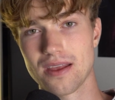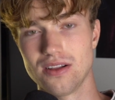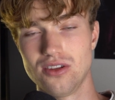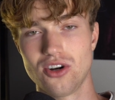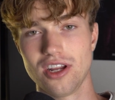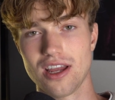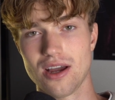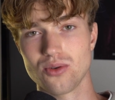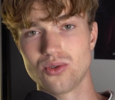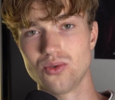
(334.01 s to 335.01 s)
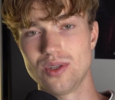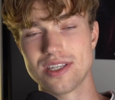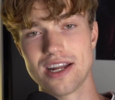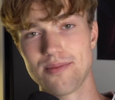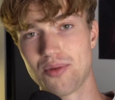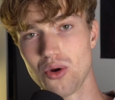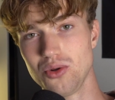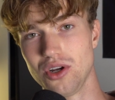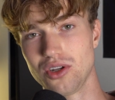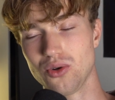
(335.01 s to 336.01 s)
learning how to design a
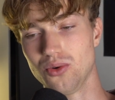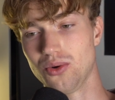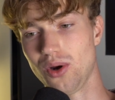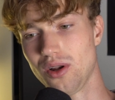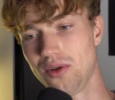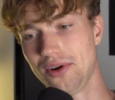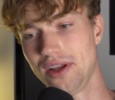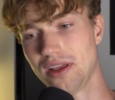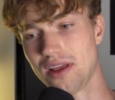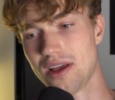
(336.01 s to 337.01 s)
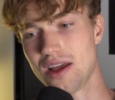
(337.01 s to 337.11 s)
product or learning